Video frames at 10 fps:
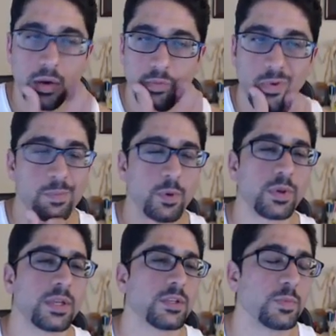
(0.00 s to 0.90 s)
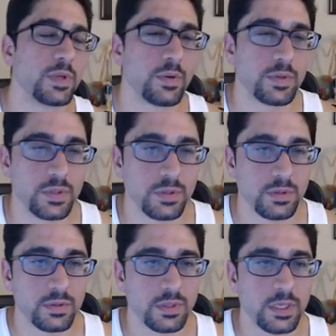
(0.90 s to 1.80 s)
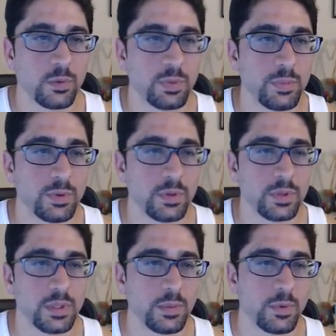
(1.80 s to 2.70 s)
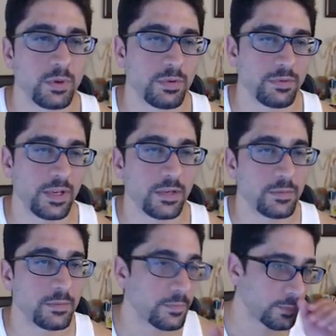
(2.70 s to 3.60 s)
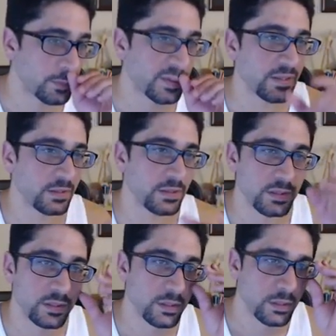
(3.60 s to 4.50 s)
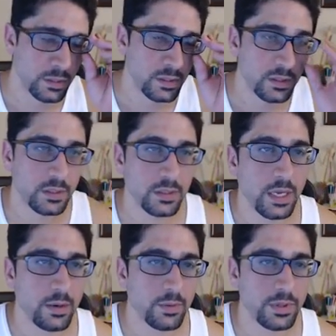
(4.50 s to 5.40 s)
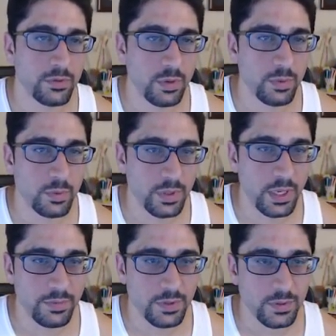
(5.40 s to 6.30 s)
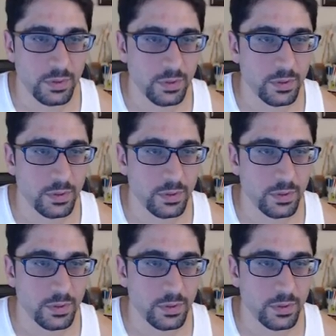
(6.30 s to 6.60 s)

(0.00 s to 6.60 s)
Right, but we need to be able to heal people in the middle of a fight. Because now we're in trouble with Ivysaur.